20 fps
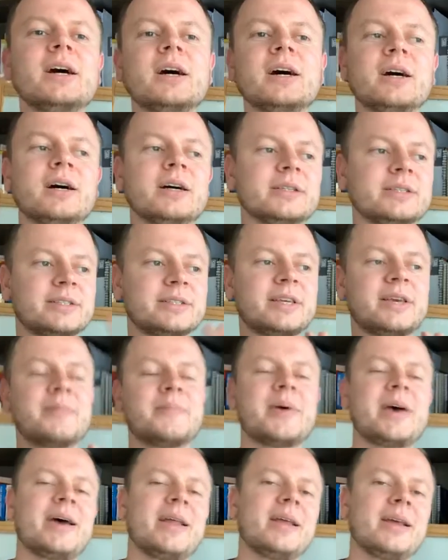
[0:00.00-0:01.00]

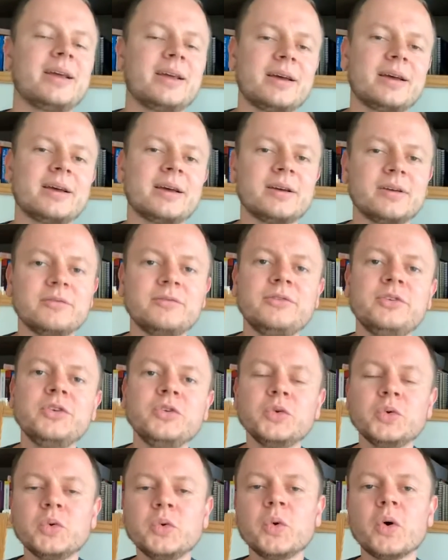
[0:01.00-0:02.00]
schematic
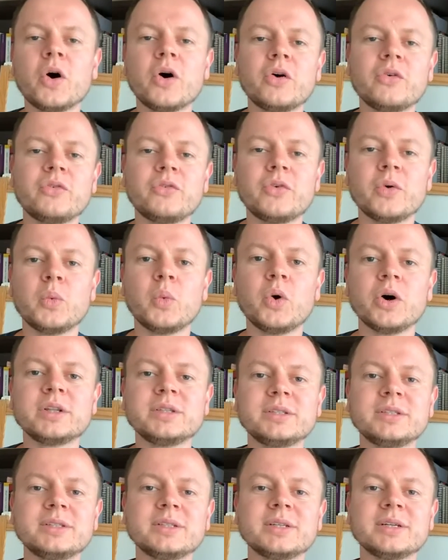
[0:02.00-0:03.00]
view of
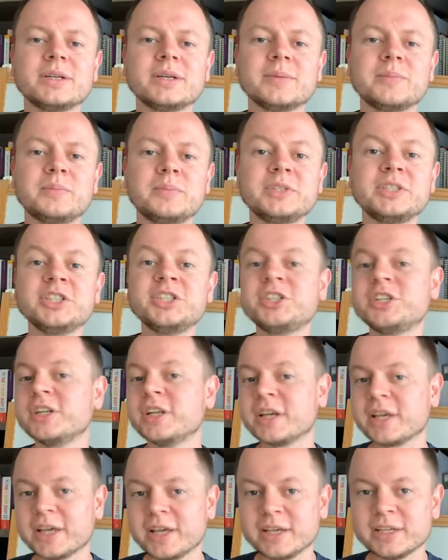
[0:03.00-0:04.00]
what
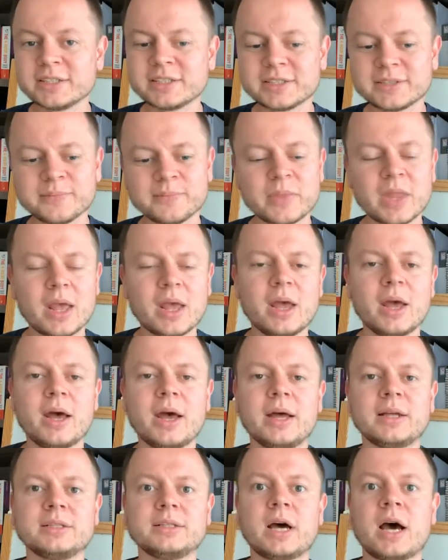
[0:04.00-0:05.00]
positioning is
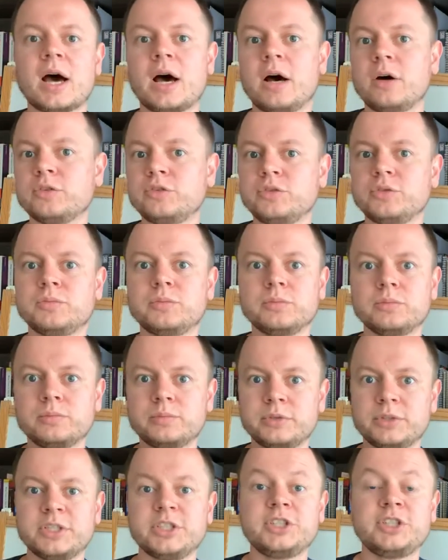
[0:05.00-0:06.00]
and how to
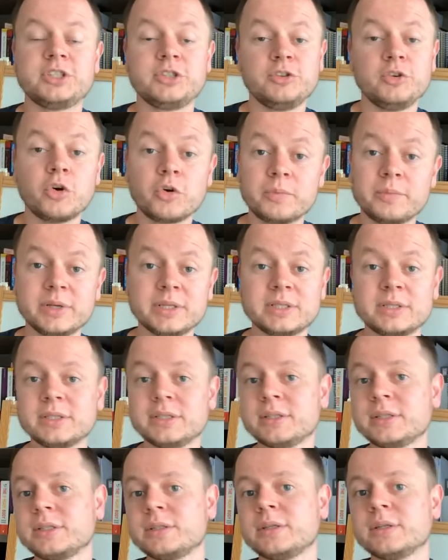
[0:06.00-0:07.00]
position your
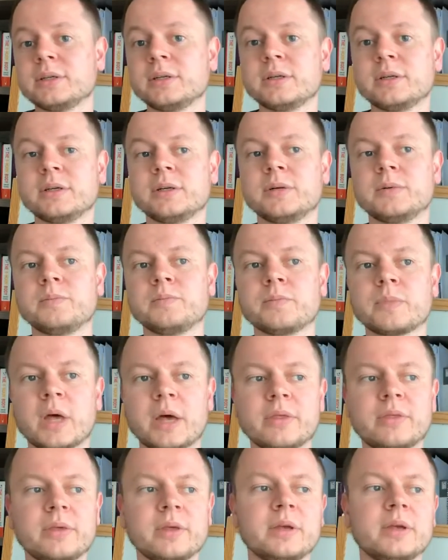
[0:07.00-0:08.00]
business. I
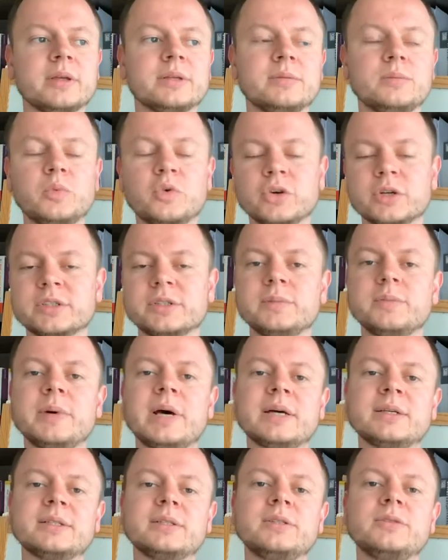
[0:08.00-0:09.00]
think it works
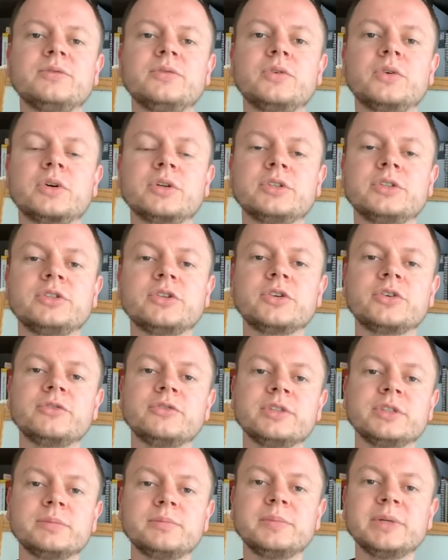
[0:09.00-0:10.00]
best for
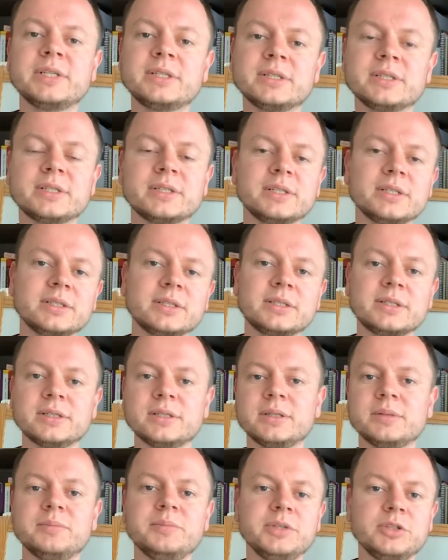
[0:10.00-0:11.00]
service businesses
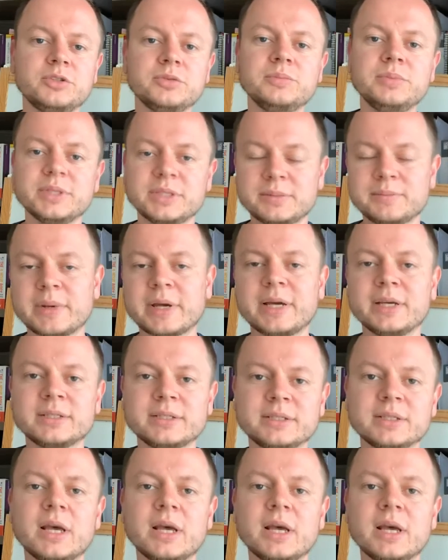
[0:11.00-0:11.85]
in the B2B space.